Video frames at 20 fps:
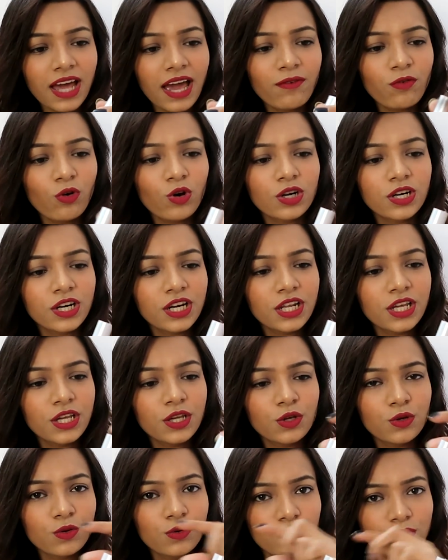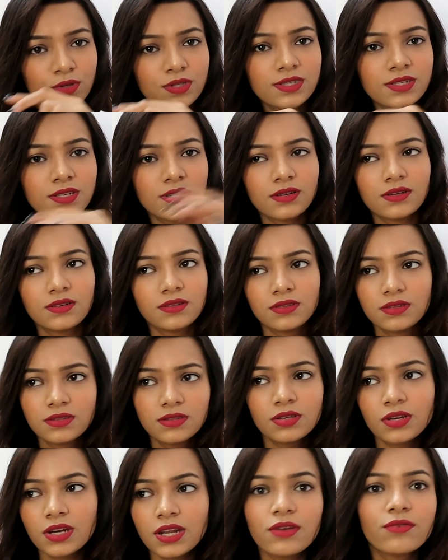I've already used
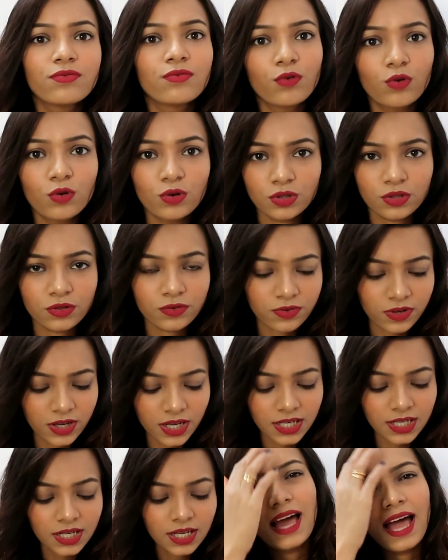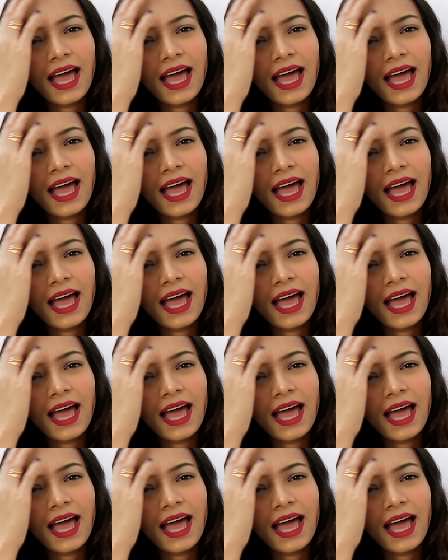3/4 of it,